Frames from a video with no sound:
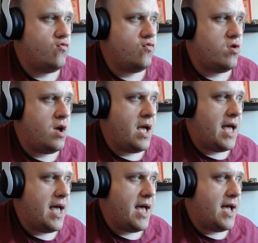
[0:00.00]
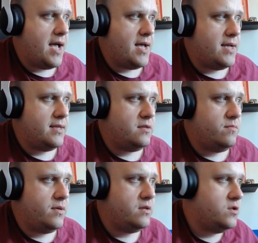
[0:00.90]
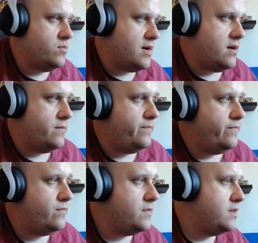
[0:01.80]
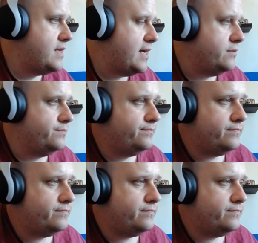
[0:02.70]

Right, it's Bellsprout. Now